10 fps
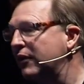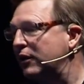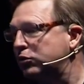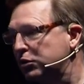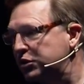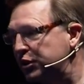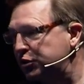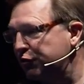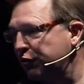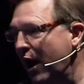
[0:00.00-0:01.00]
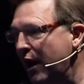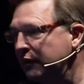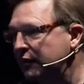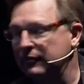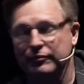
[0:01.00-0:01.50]
interest is your
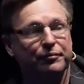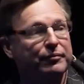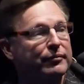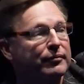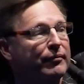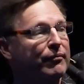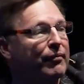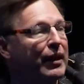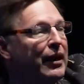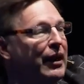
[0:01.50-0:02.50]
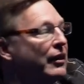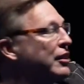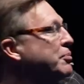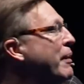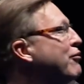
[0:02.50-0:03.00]
friend. Let's speed